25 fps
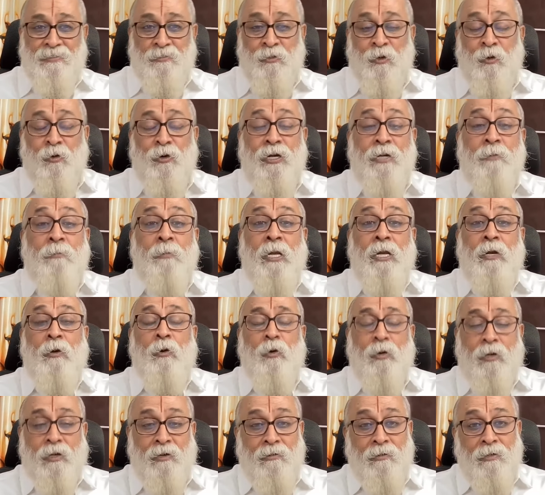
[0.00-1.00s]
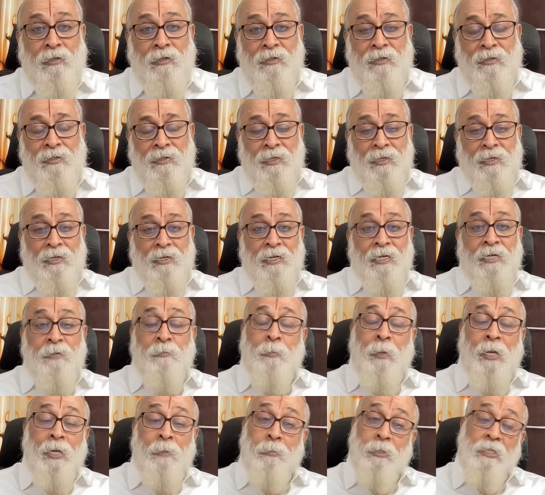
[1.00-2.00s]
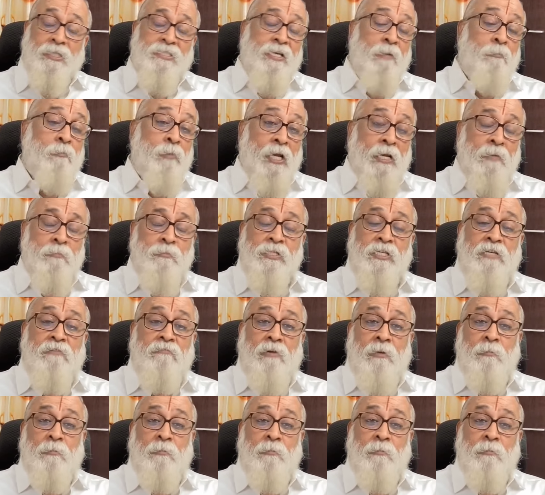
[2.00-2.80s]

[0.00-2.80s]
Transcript: Though it may look, it may be sometimes